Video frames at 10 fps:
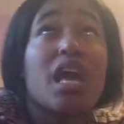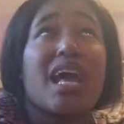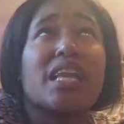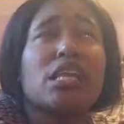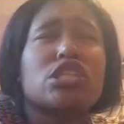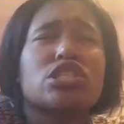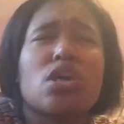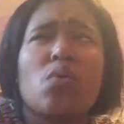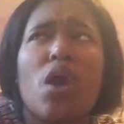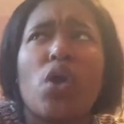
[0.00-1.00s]
And then
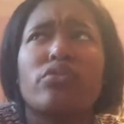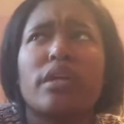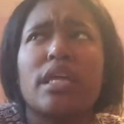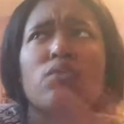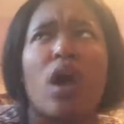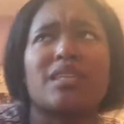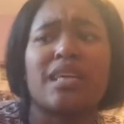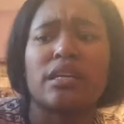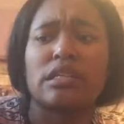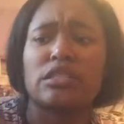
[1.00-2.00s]
so old lady walked
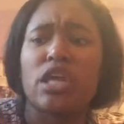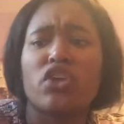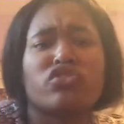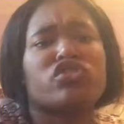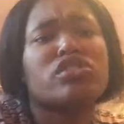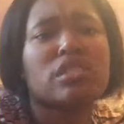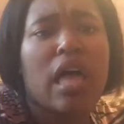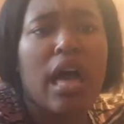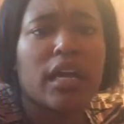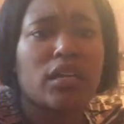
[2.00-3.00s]
down the stairs and she's
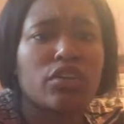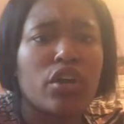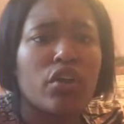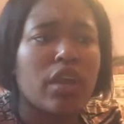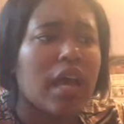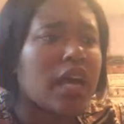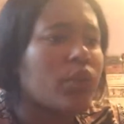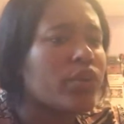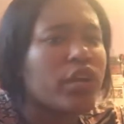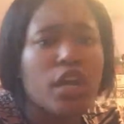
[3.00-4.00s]
like, you know, like,
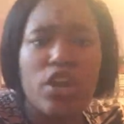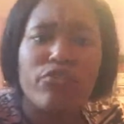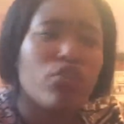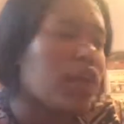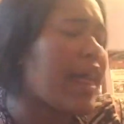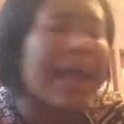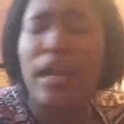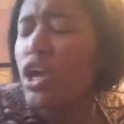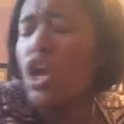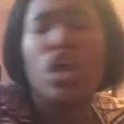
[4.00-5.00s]
what are you here for?
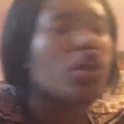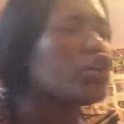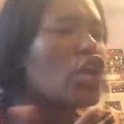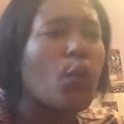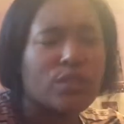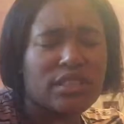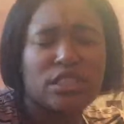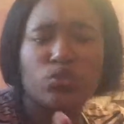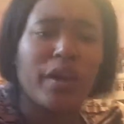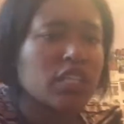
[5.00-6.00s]
Like, you know, what's the
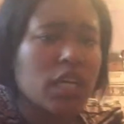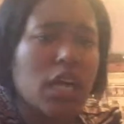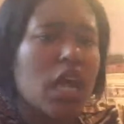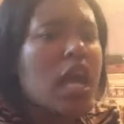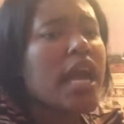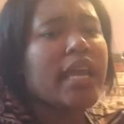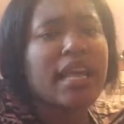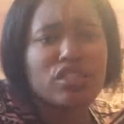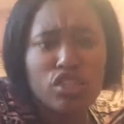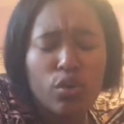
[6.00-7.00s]
situation? And
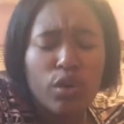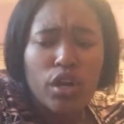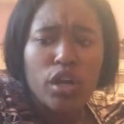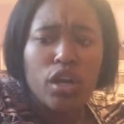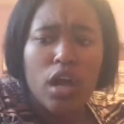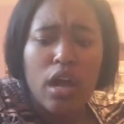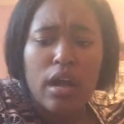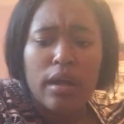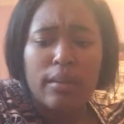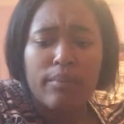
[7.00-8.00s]
I told her,
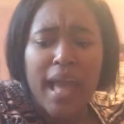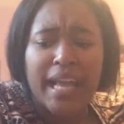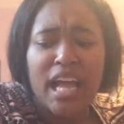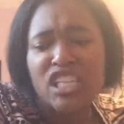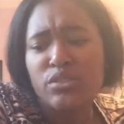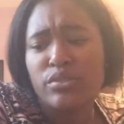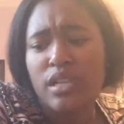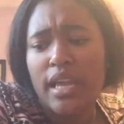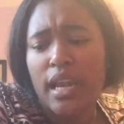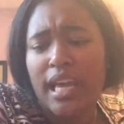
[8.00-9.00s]
um, I guess she was
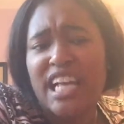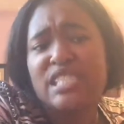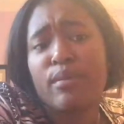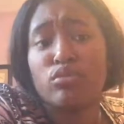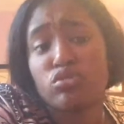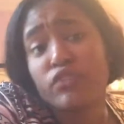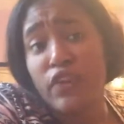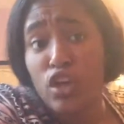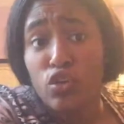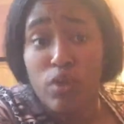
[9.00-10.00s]
delayed, like I spoke to on the
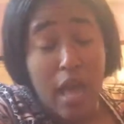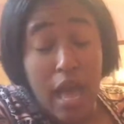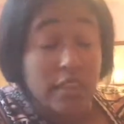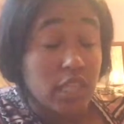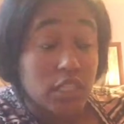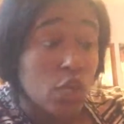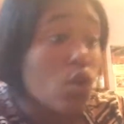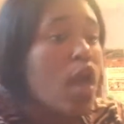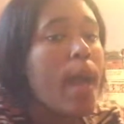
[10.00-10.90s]
phone. I think so.